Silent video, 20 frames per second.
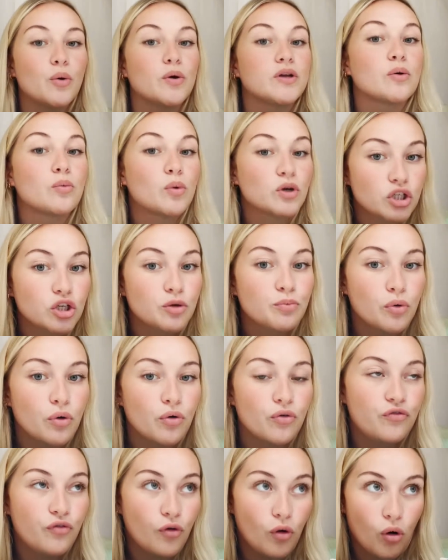and I wish I'd have bought
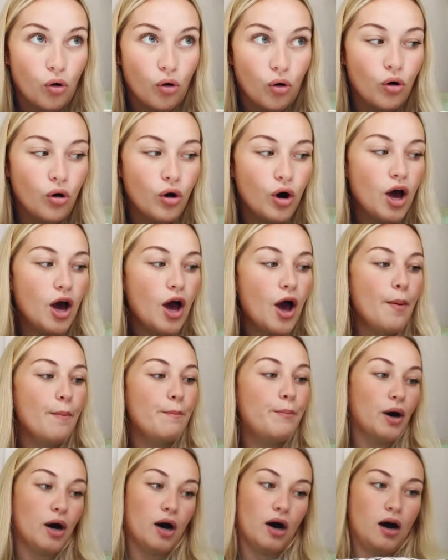4,
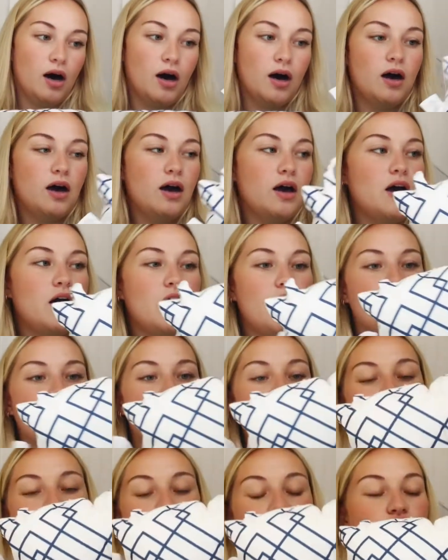but
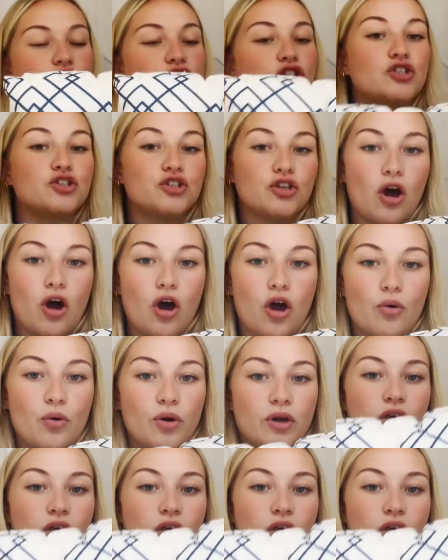they're just so